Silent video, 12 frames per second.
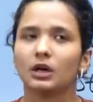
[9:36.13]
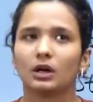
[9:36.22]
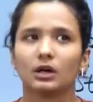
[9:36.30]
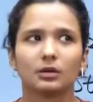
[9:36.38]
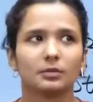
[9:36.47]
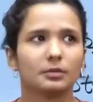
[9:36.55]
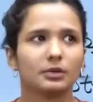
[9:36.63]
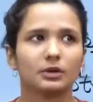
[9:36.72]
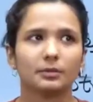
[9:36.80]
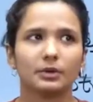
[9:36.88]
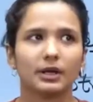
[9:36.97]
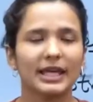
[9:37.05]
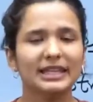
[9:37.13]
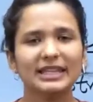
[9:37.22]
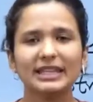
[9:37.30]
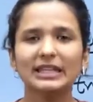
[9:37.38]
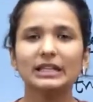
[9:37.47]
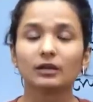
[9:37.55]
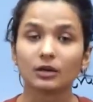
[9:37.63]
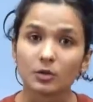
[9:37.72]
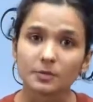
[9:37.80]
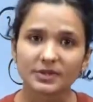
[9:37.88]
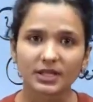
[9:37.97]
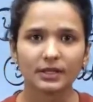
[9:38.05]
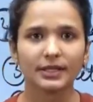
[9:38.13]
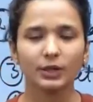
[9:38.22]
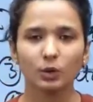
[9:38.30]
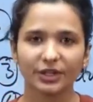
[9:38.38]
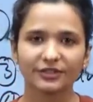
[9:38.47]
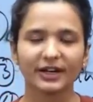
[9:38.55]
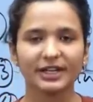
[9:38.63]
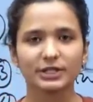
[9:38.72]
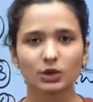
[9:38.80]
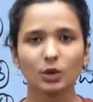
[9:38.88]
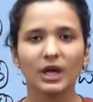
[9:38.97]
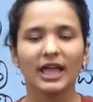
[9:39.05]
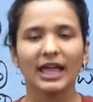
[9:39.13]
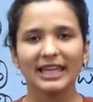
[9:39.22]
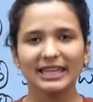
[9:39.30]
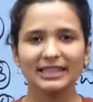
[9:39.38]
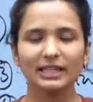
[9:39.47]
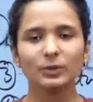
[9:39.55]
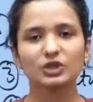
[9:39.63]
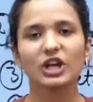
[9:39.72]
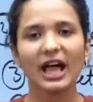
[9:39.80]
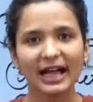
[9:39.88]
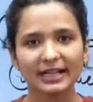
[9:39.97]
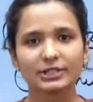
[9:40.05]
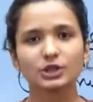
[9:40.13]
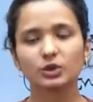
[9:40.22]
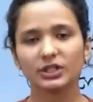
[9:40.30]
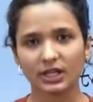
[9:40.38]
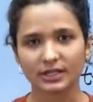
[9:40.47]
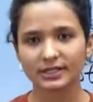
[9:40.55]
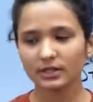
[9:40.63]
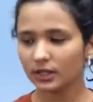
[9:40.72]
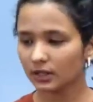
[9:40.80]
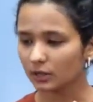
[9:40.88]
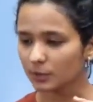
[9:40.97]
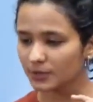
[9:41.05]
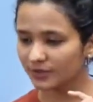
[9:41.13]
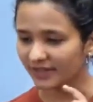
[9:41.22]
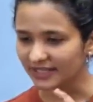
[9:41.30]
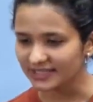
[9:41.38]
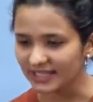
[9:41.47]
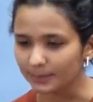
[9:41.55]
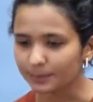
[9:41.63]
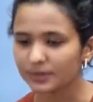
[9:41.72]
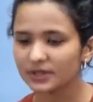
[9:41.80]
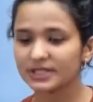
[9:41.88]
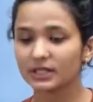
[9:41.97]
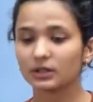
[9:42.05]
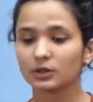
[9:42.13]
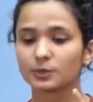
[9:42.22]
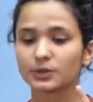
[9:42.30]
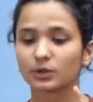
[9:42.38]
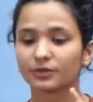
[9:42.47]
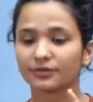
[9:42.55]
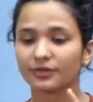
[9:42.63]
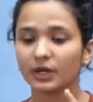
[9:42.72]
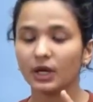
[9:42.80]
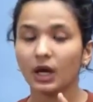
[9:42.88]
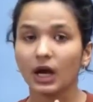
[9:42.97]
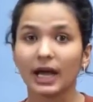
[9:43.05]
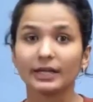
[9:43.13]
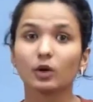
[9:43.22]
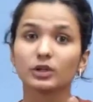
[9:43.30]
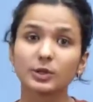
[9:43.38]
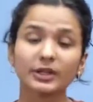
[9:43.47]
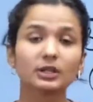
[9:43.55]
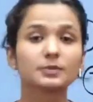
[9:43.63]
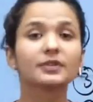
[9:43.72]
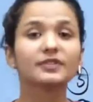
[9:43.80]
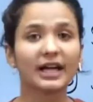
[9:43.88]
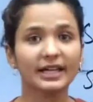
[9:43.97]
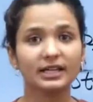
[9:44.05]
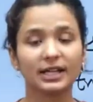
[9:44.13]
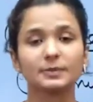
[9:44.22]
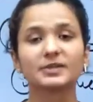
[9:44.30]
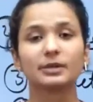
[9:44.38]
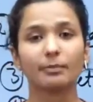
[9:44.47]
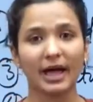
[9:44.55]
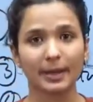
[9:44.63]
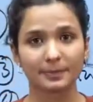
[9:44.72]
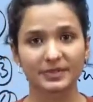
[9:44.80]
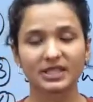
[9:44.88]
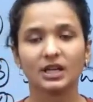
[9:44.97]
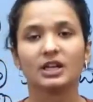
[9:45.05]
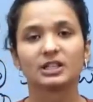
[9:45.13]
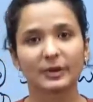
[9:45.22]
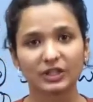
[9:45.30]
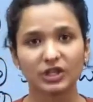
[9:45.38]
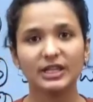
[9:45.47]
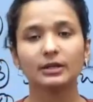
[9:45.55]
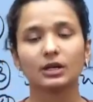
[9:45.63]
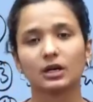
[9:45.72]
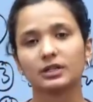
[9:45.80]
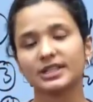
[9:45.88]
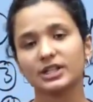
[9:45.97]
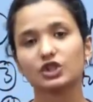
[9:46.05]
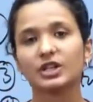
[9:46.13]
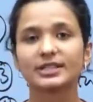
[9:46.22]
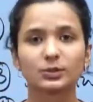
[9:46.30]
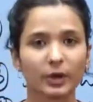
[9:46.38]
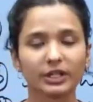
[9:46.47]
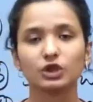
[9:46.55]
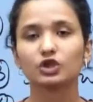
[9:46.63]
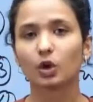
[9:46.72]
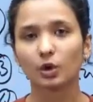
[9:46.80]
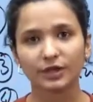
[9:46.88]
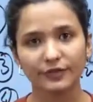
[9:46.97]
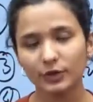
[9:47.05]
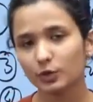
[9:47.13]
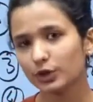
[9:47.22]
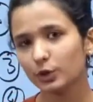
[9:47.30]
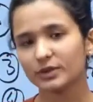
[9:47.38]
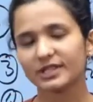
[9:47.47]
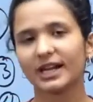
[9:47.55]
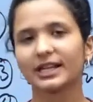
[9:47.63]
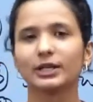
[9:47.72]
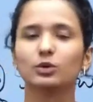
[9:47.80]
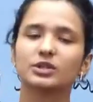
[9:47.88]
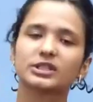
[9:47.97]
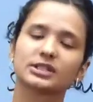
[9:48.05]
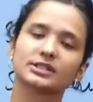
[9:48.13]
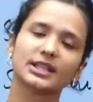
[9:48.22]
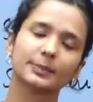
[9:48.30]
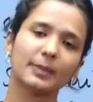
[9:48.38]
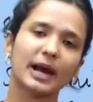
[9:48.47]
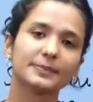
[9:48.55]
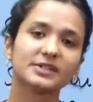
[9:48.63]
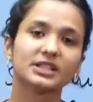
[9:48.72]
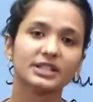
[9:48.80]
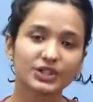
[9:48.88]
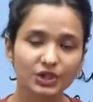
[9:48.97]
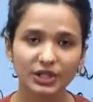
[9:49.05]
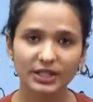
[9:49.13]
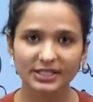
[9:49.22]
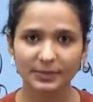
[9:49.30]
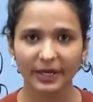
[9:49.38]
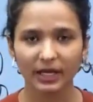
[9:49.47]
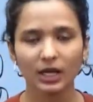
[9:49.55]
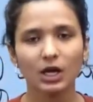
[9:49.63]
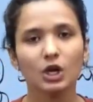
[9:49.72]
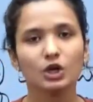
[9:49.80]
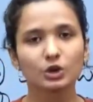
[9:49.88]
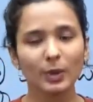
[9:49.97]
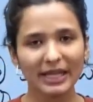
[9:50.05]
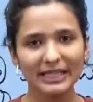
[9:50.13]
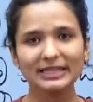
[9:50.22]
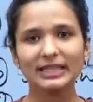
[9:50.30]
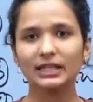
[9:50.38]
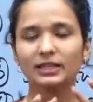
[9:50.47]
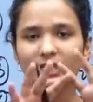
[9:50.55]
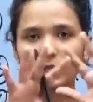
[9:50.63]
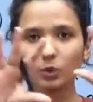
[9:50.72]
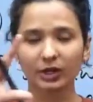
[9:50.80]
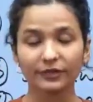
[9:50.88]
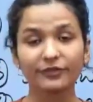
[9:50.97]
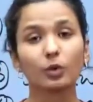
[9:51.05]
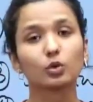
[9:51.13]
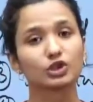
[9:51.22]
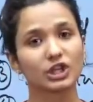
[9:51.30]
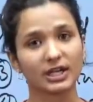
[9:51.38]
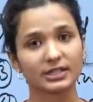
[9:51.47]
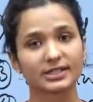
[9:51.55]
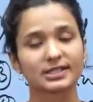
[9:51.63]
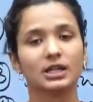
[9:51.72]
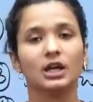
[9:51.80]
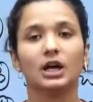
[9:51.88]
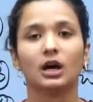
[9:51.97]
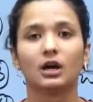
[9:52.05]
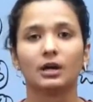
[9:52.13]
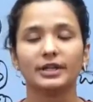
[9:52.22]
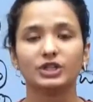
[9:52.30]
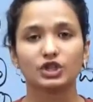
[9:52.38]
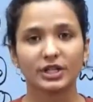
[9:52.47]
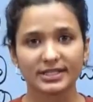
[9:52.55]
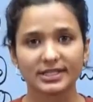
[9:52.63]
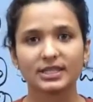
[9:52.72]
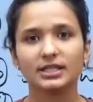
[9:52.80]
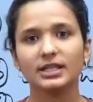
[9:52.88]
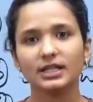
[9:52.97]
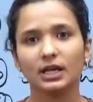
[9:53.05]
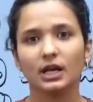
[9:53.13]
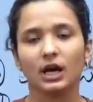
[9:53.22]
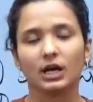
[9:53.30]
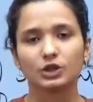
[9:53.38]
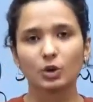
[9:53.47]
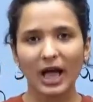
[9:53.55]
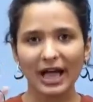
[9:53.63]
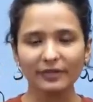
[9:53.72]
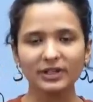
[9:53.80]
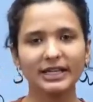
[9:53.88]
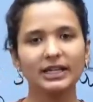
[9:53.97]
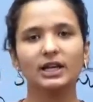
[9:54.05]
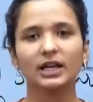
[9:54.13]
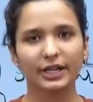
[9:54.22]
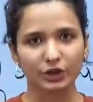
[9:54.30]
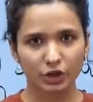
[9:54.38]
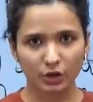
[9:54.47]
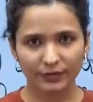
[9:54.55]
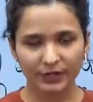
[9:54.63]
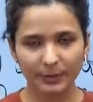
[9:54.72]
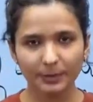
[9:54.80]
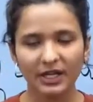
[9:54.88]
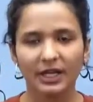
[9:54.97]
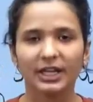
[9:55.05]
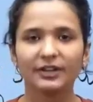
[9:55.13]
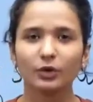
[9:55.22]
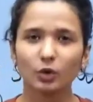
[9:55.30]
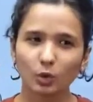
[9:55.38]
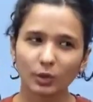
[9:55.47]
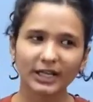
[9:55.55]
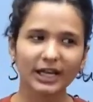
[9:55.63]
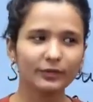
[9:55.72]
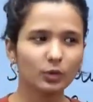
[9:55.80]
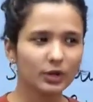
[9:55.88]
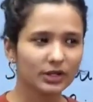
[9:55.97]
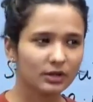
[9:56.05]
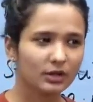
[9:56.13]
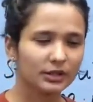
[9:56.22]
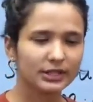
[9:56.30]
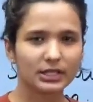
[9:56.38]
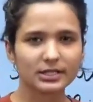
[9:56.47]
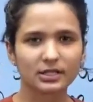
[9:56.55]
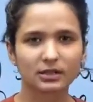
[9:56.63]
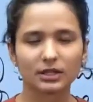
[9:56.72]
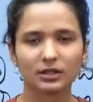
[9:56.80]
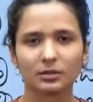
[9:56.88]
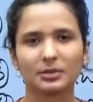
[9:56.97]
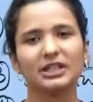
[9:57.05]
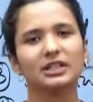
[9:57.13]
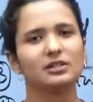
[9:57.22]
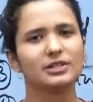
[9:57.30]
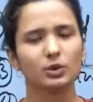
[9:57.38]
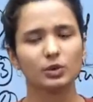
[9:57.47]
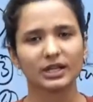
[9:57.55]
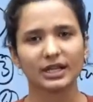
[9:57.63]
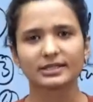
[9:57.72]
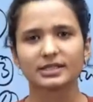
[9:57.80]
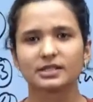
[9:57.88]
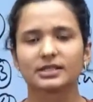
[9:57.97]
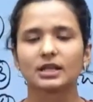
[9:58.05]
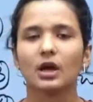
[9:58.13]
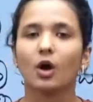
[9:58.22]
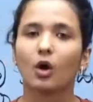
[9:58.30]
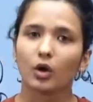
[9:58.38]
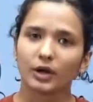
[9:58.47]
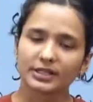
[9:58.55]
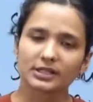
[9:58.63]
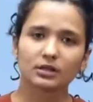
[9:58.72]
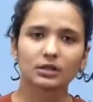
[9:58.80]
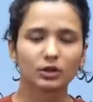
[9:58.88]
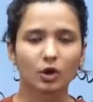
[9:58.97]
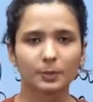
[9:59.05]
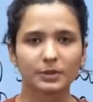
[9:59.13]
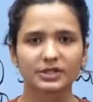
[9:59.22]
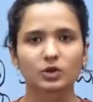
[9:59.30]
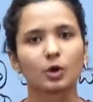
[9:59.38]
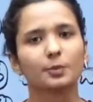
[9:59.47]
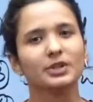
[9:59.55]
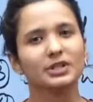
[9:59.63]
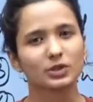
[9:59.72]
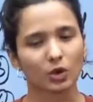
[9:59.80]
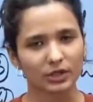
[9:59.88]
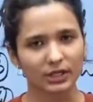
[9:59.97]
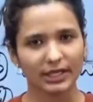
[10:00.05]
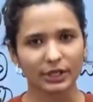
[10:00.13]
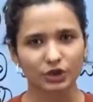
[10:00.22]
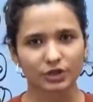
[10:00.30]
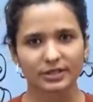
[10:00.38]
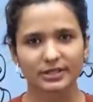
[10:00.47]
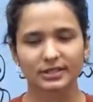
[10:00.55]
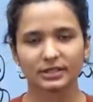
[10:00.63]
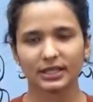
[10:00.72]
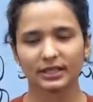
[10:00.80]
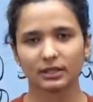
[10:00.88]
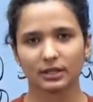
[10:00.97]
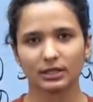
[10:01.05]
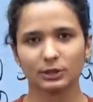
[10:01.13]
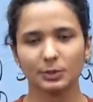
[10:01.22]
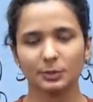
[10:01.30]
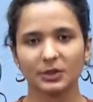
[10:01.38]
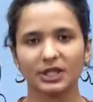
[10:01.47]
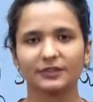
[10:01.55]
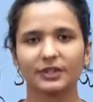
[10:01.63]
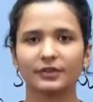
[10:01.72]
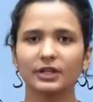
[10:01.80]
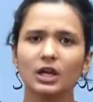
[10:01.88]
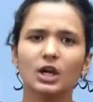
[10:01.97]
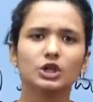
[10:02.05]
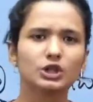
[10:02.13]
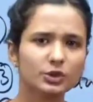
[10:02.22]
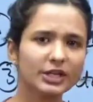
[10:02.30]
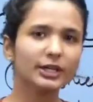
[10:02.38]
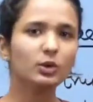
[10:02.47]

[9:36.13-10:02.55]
any key terms that you can find. So anything which adds to the answer in terms of examples, in terms of, and also in terms of diagrams and maps, especially in say GS1 in geography, you can use that. I used some maps in history as well. So anything that you can, flow charts in GS3. So have a ready collection of them. If you don't have, you can, there are certain materials you can access, or a certain corpus copies or collections that other people have given. So try